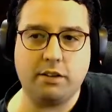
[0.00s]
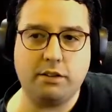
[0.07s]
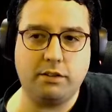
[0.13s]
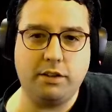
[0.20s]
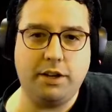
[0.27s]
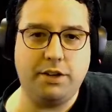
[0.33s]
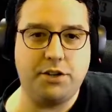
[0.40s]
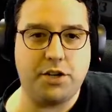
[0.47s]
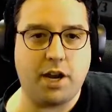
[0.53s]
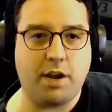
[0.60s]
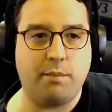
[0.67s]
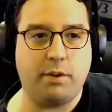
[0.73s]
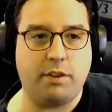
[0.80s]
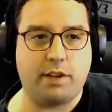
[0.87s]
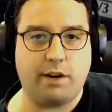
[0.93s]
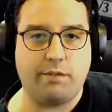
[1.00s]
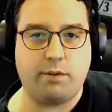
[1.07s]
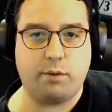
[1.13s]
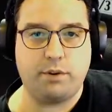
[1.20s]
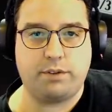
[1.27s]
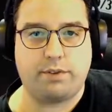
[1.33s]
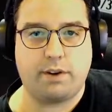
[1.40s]
enchantment that I've
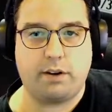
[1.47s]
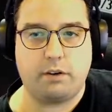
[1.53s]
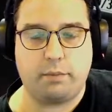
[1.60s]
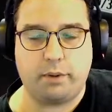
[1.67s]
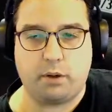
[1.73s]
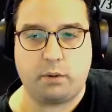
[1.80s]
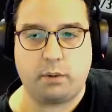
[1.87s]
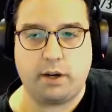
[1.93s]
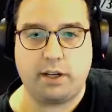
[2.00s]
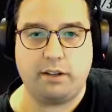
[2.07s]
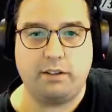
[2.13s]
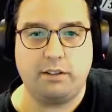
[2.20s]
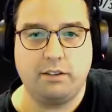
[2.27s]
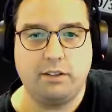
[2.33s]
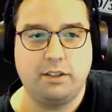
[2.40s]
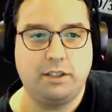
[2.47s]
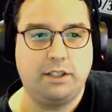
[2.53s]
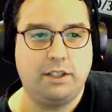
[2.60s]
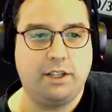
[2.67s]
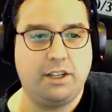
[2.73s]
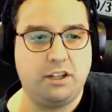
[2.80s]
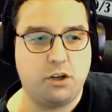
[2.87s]
always found to be quite
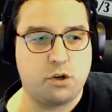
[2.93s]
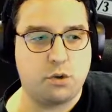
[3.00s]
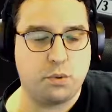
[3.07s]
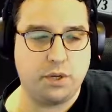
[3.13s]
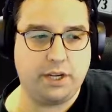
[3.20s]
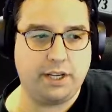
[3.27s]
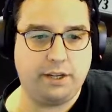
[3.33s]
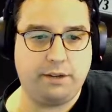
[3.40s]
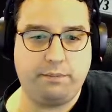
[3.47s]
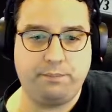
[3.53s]
intriguing.